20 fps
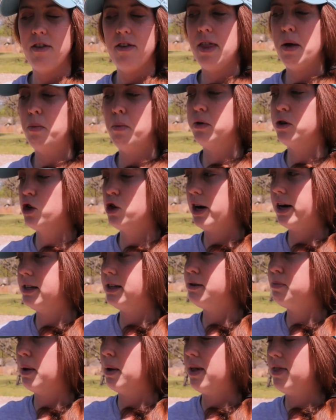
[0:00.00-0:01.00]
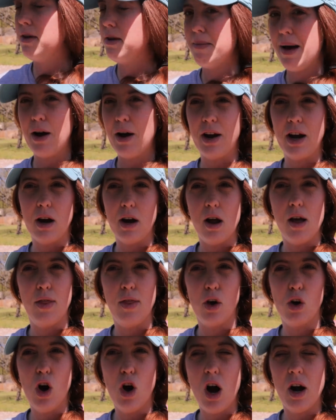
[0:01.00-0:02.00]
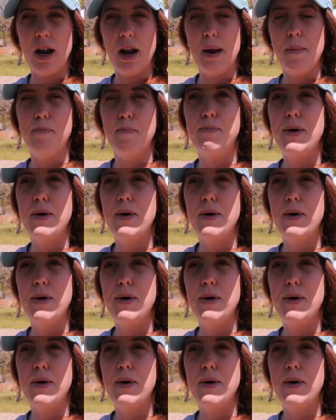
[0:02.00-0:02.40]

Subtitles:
and then we'll transplant them out here in the garden.